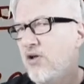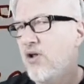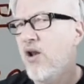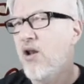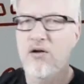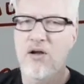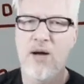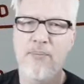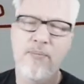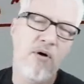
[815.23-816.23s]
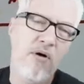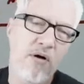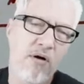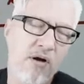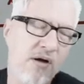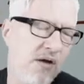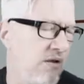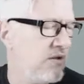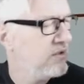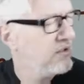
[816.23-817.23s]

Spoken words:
learner, I'm more a